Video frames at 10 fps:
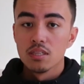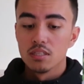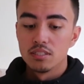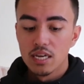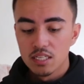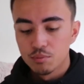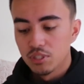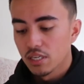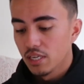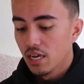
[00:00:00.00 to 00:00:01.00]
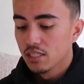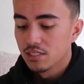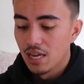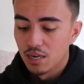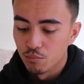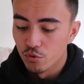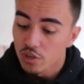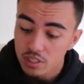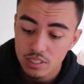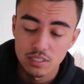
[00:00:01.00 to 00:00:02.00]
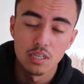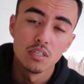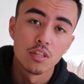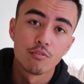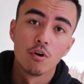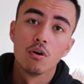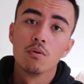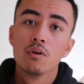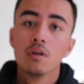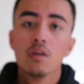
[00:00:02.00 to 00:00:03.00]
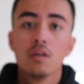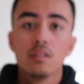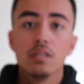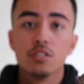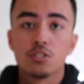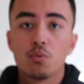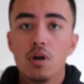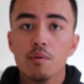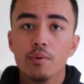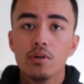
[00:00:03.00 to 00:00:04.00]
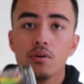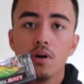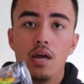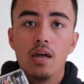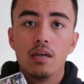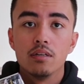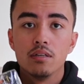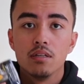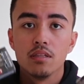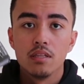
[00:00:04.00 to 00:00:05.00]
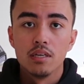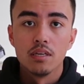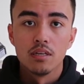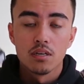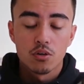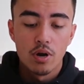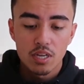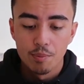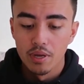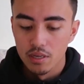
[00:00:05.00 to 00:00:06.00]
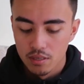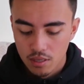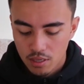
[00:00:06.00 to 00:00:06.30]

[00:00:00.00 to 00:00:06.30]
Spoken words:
the stand-up shaky heads, and I'm really excited to throw the square bill and the crankbait.